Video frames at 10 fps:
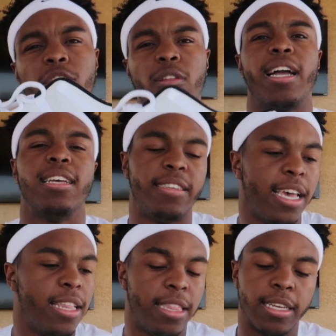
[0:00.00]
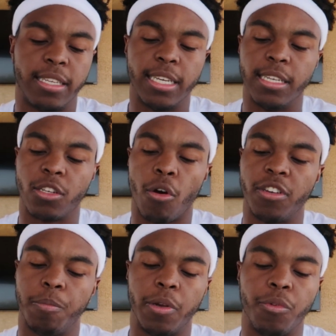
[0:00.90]
So like I said, this is
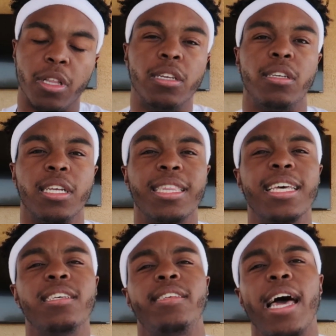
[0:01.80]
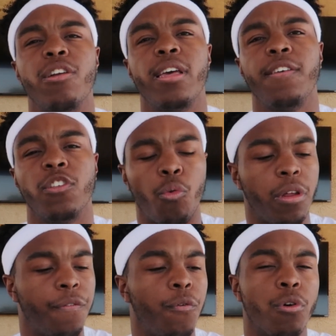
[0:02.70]
going to be releasing this Saturday, the
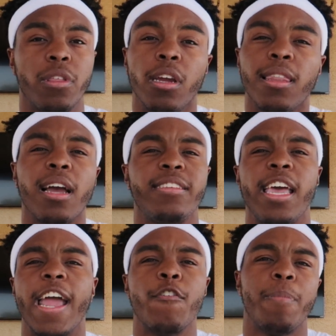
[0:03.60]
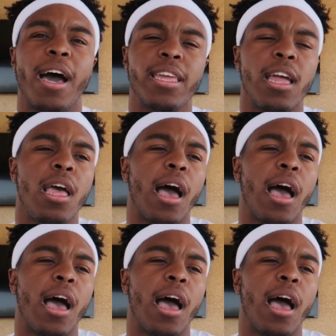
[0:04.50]
24th. Good luck to everybody.